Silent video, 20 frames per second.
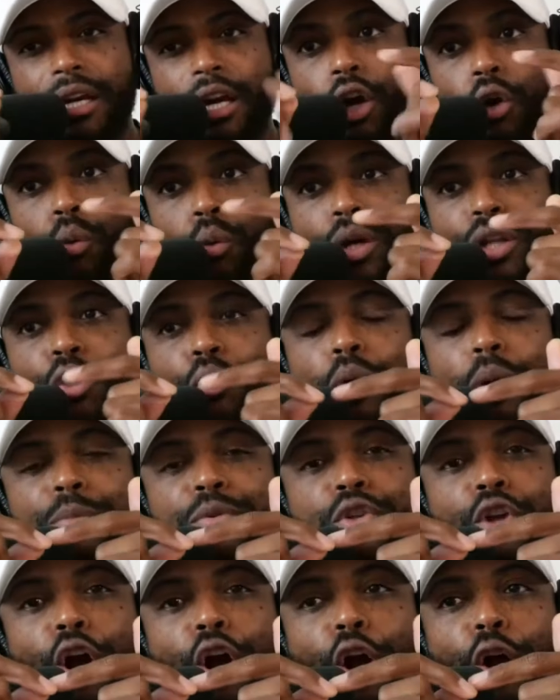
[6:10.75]
when you
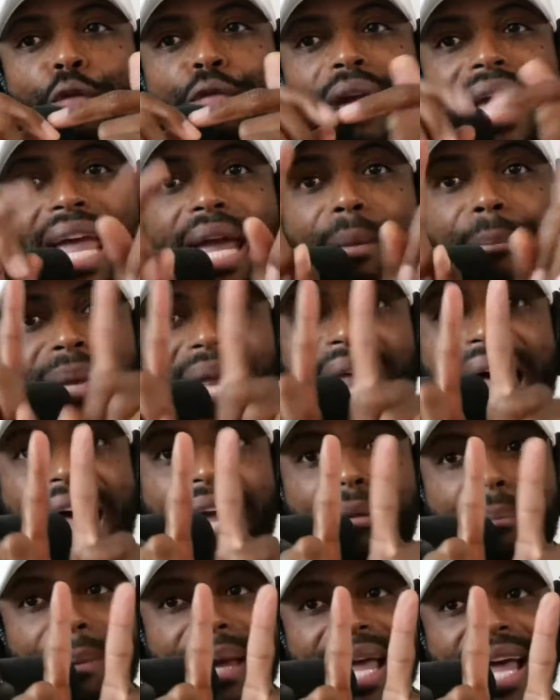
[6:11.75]
observe a black
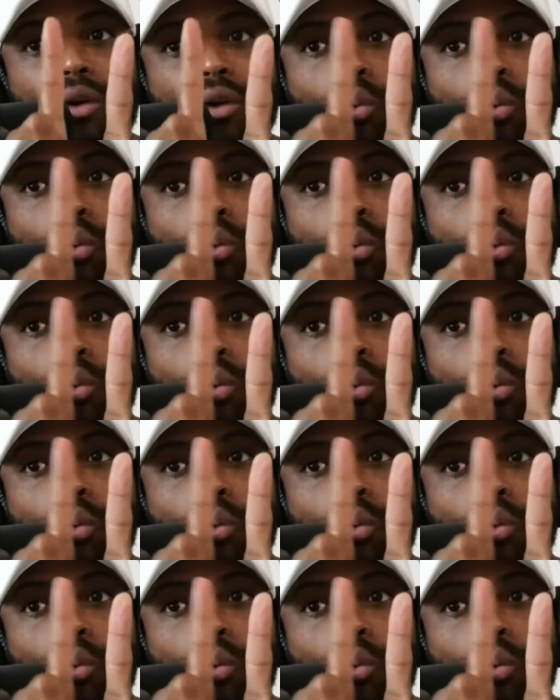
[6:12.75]
man,